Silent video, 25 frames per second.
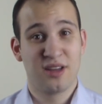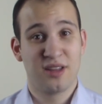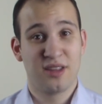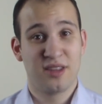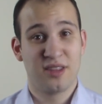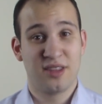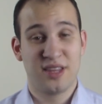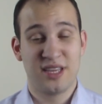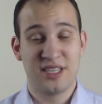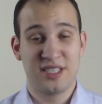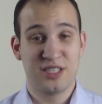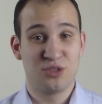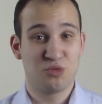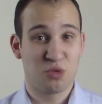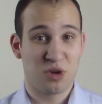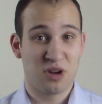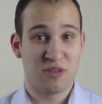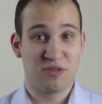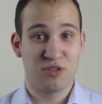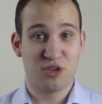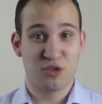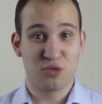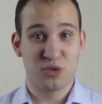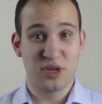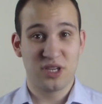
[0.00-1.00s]
This is one of
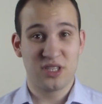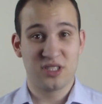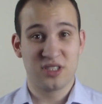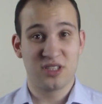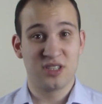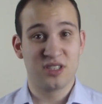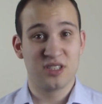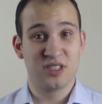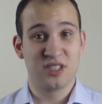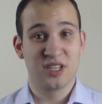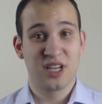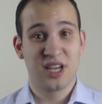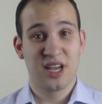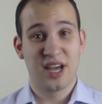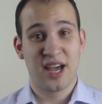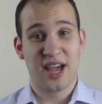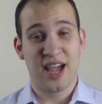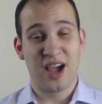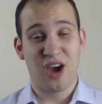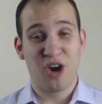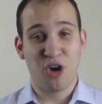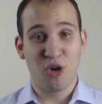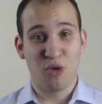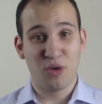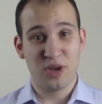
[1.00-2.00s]
the reasons I
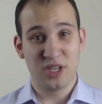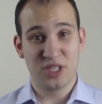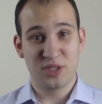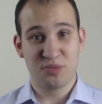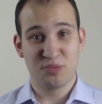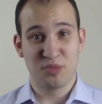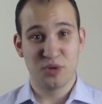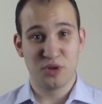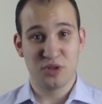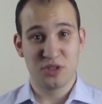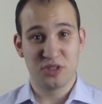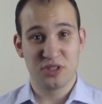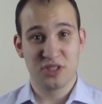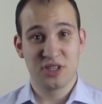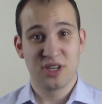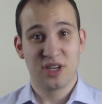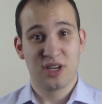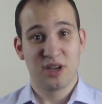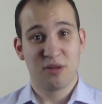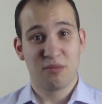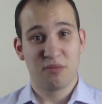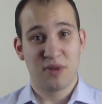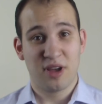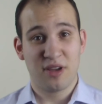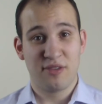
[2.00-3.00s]
always put
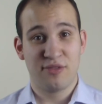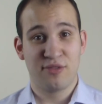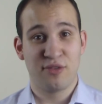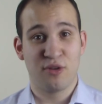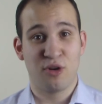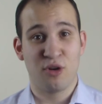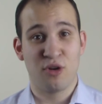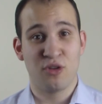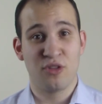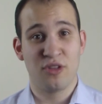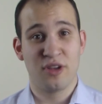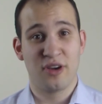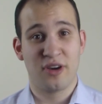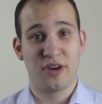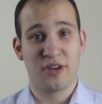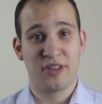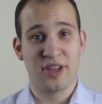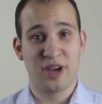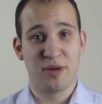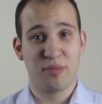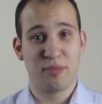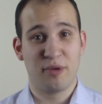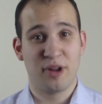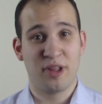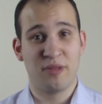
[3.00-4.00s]
my phone on
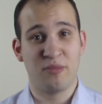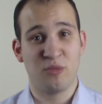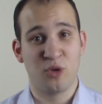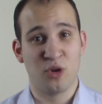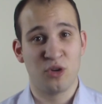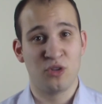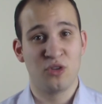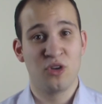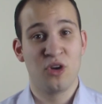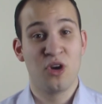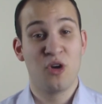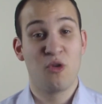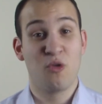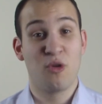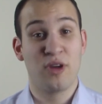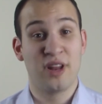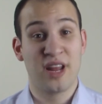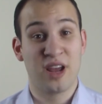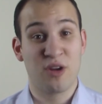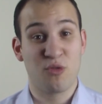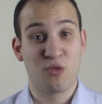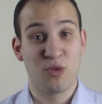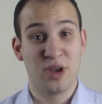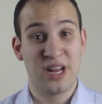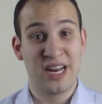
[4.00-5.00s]
airplane mode when I
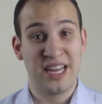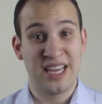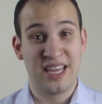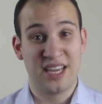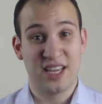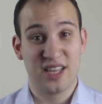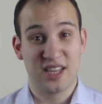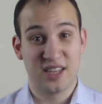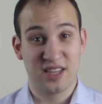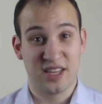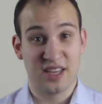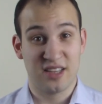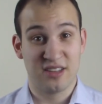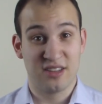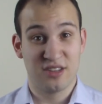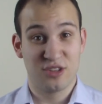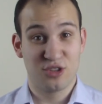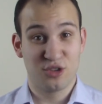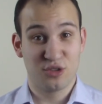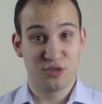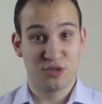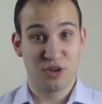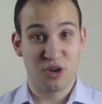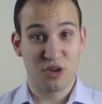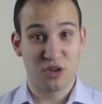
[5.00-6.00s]
really need to
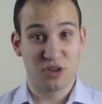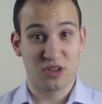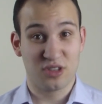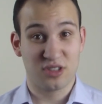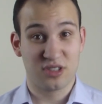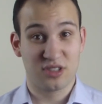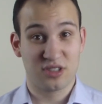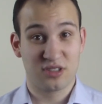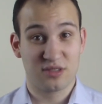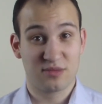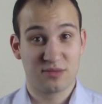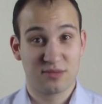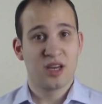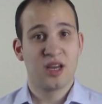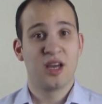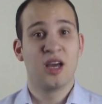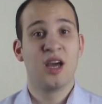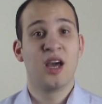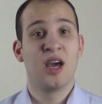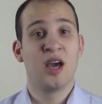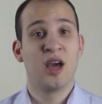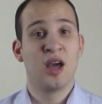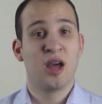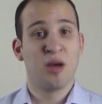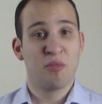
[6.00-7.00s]
focus.
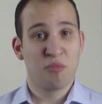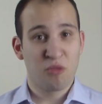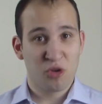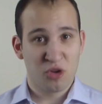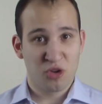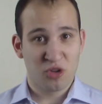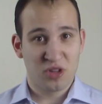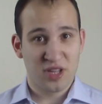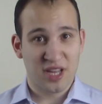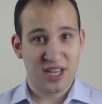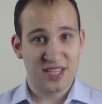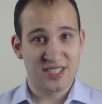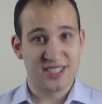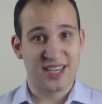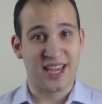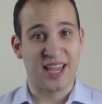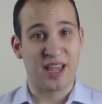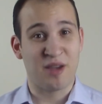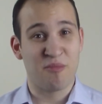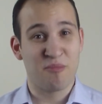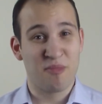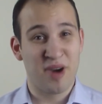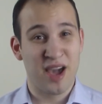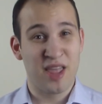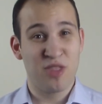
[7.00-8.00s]
Monotasking
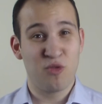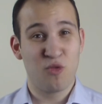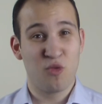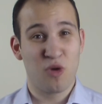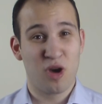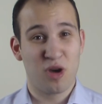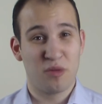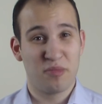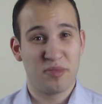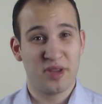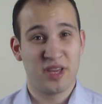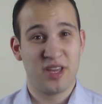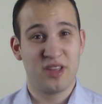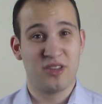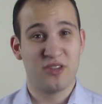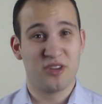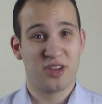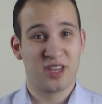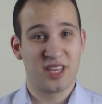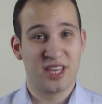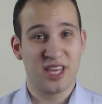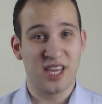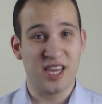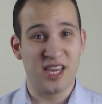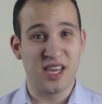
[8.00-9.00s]
might well be the
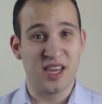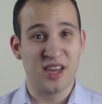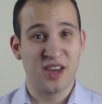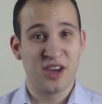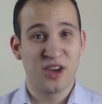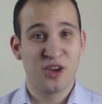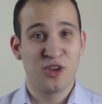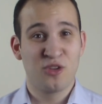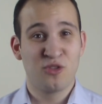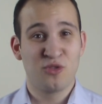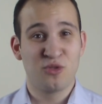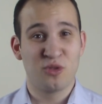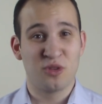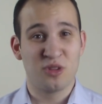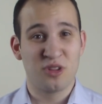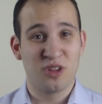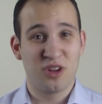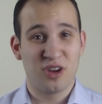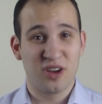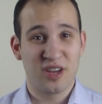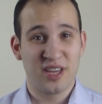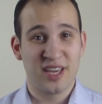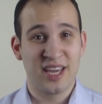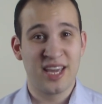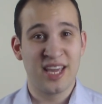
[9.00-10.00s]
key to
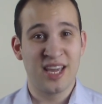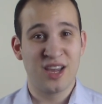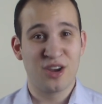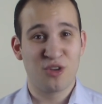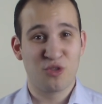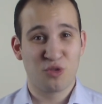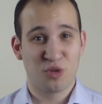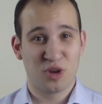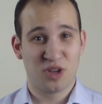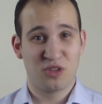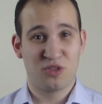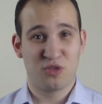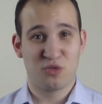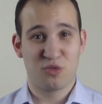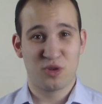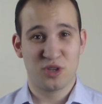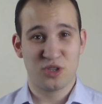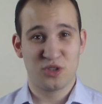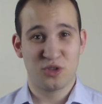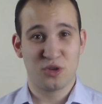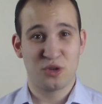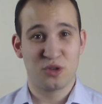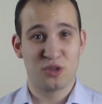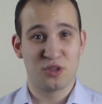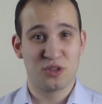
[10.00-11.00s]
unlocking greater
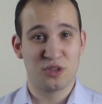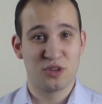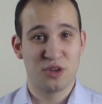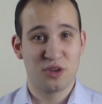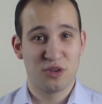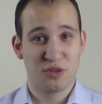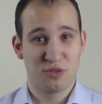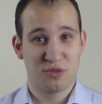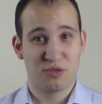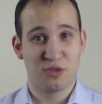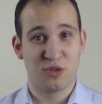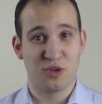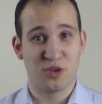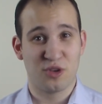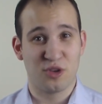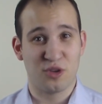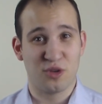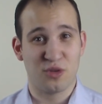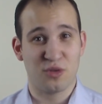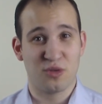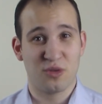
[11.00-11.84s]
results for you.